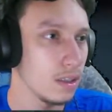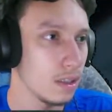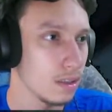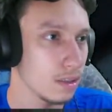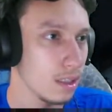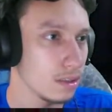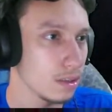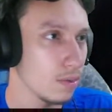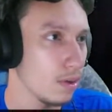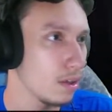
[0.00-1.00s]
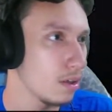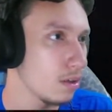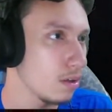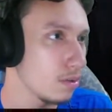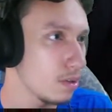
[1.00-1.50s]
Okay, so we're in a
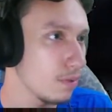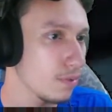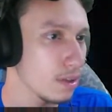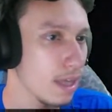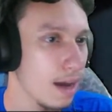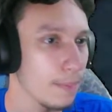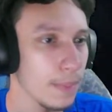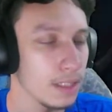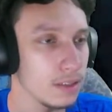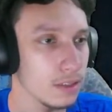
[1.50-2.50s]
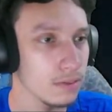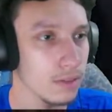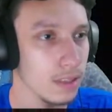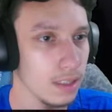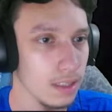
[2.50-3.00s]
whole different dimension
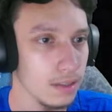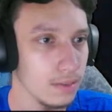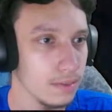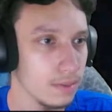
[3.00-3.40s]
right now.